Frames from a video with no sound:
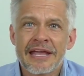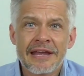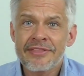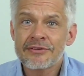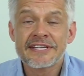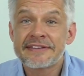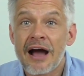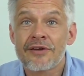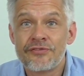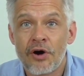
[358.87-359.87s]
If there is a
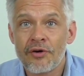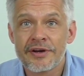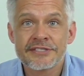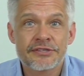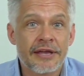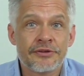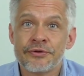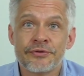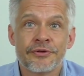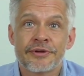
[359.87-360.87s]
dark forest and
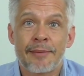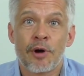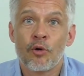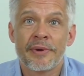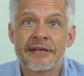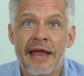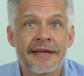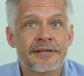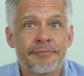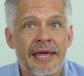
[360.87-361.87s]
you come home at
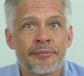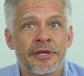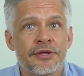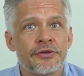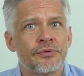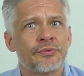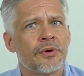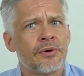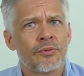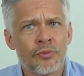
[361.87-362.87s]
night, maybe
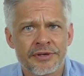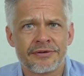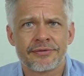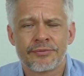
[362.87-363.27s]
you wouldn't